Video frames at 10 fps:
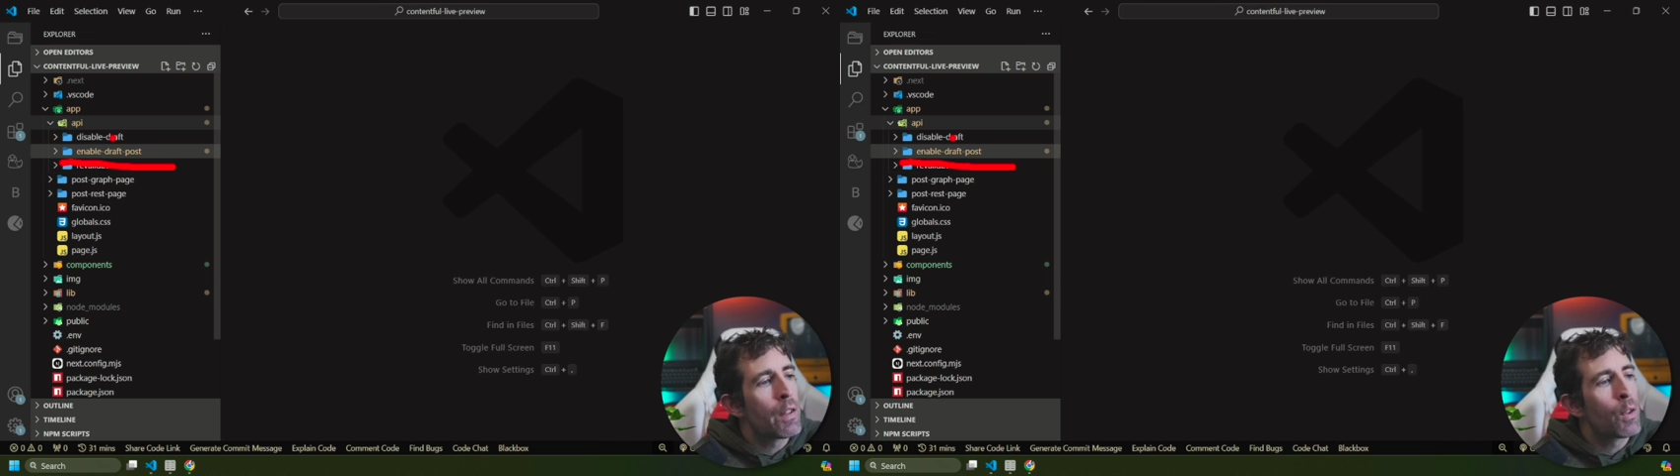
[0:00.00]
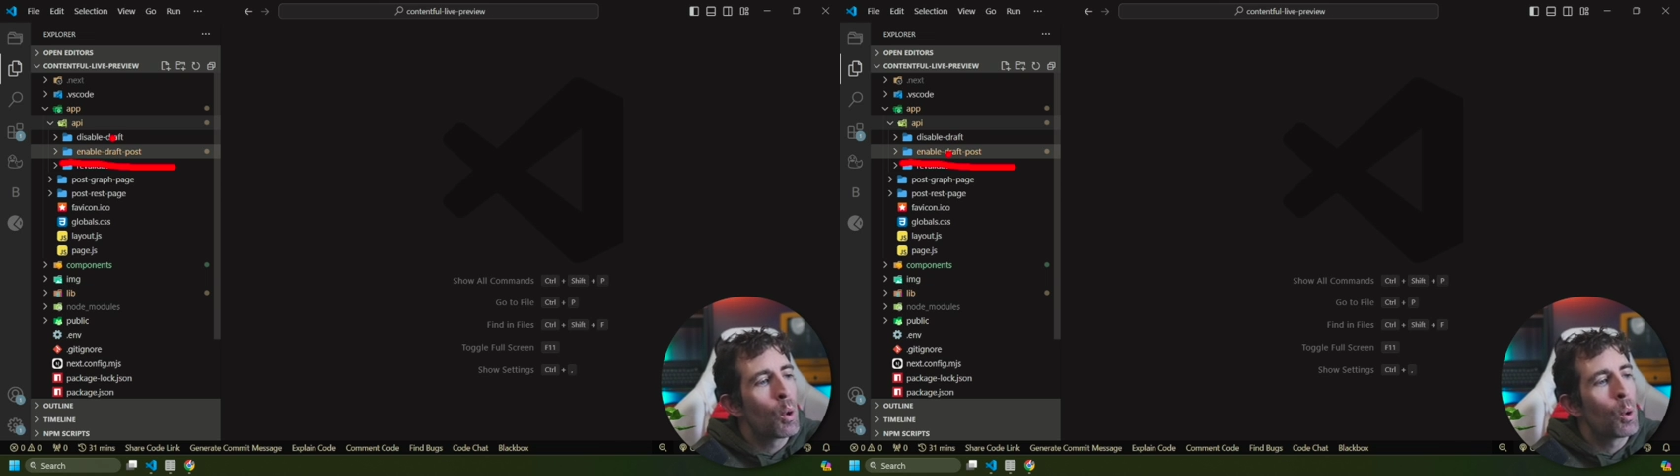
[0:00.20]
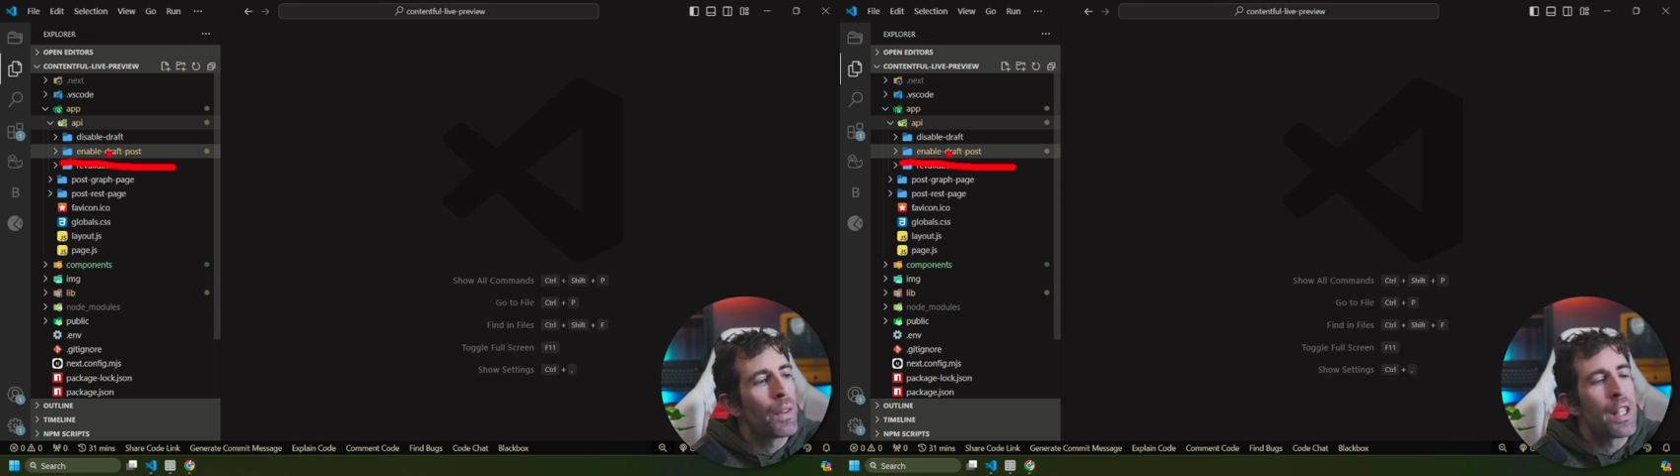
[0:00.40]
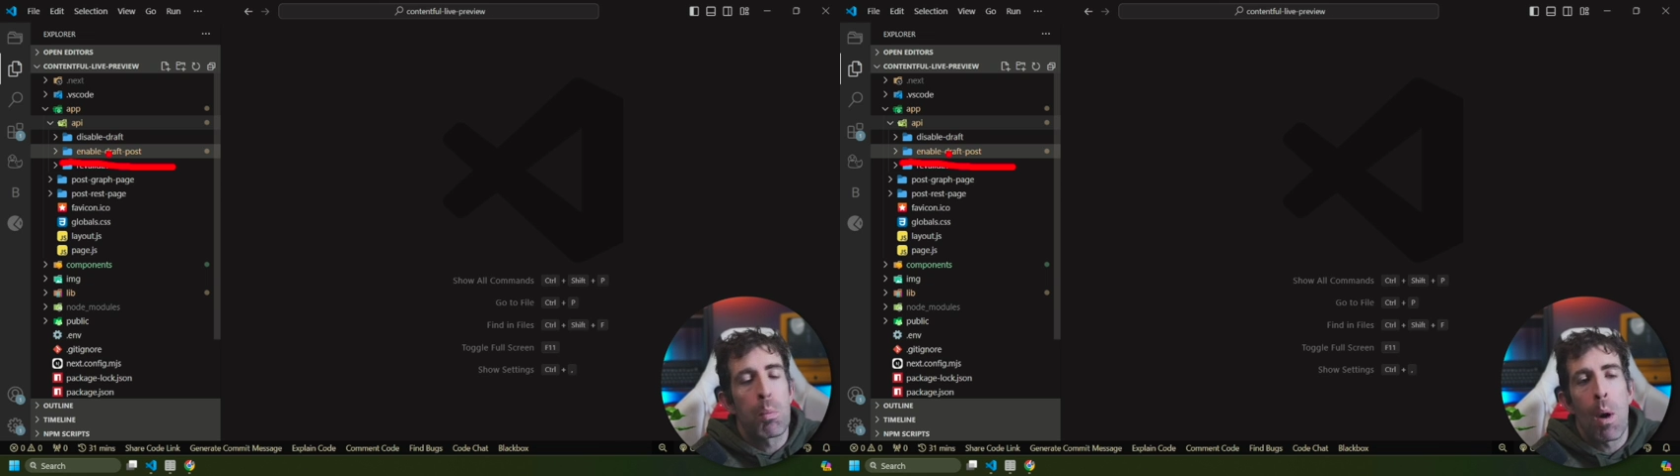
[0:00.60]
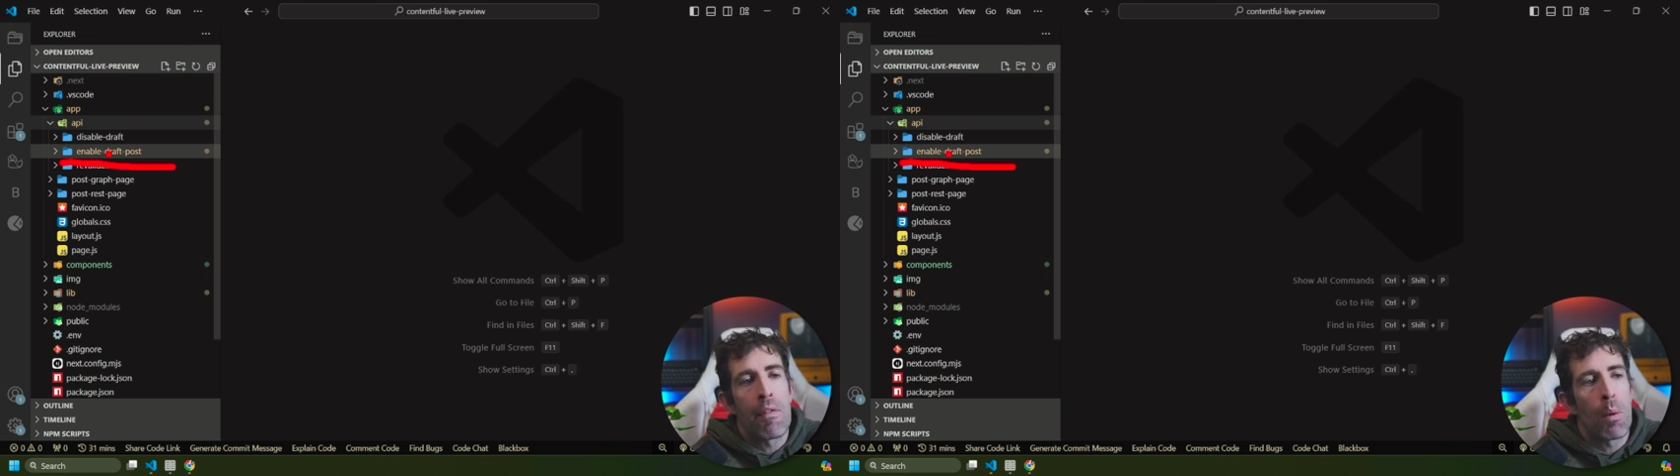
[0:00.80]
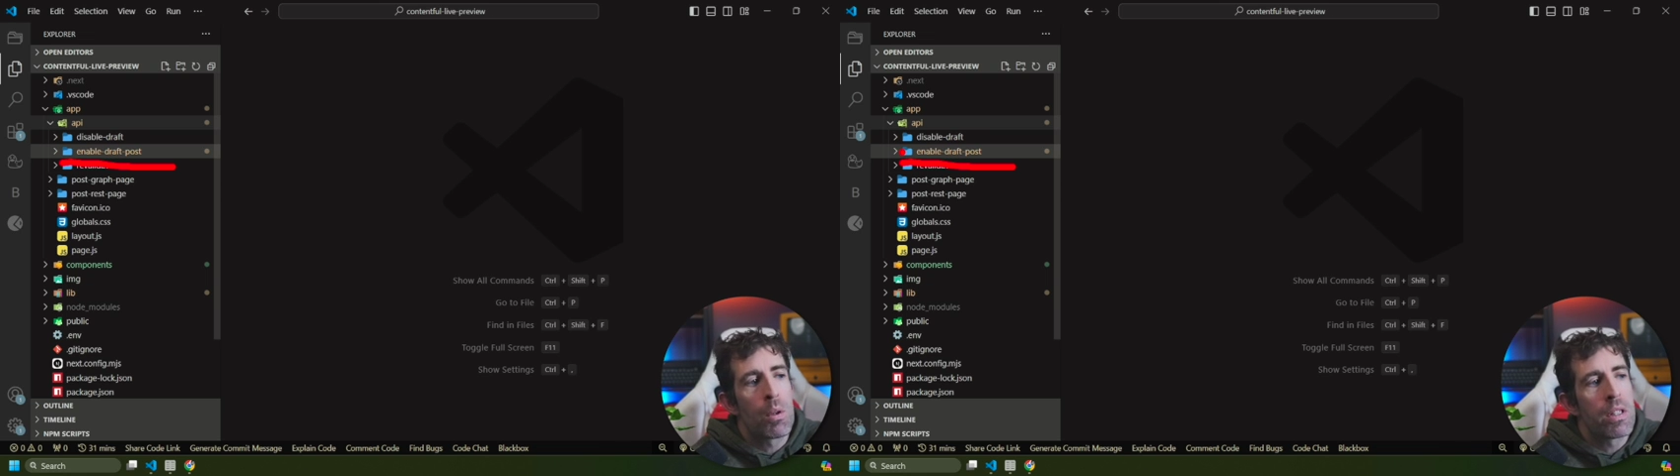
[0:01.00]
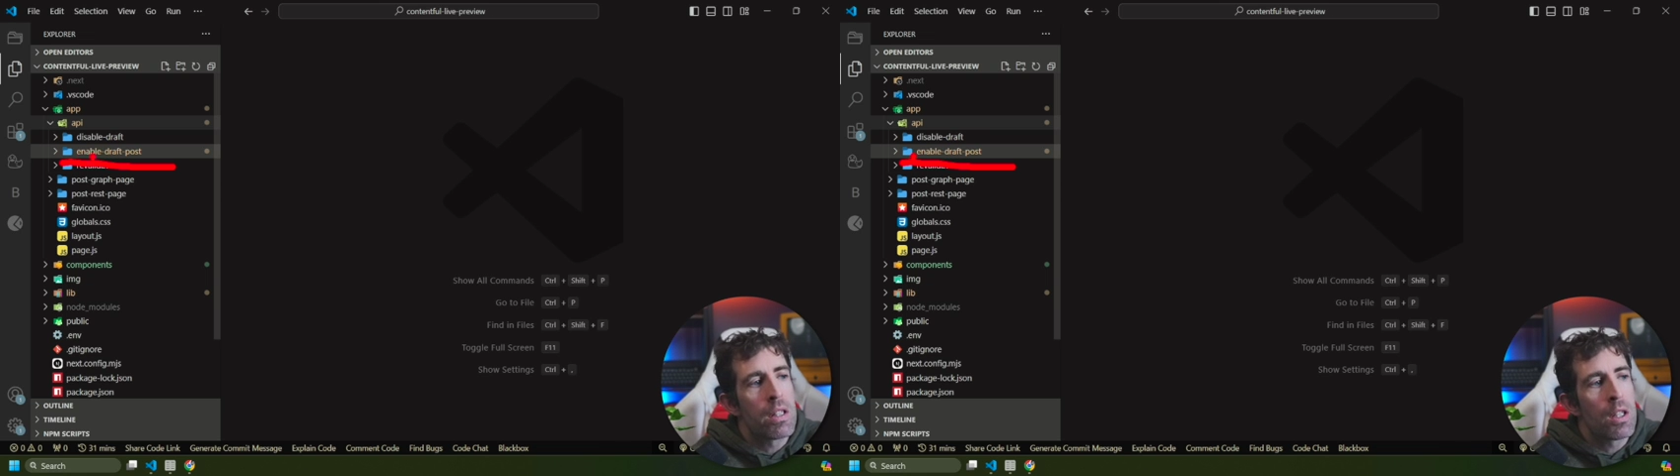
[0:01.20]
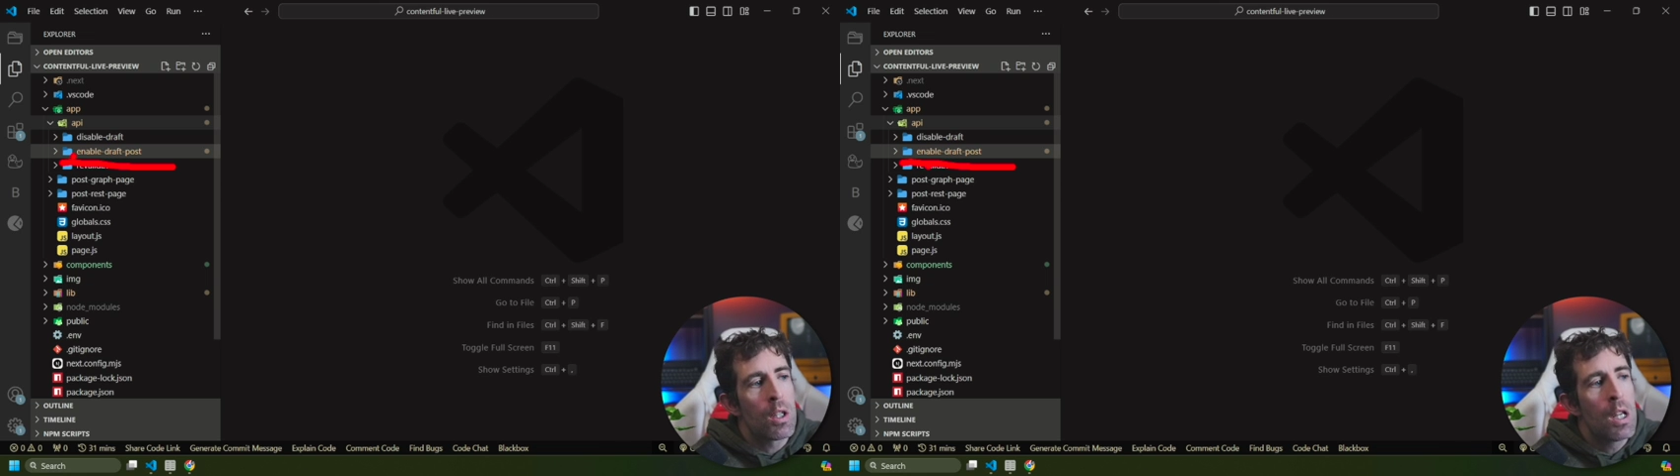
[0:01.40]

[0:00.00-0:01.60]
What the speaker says: called this wherever I wanted to.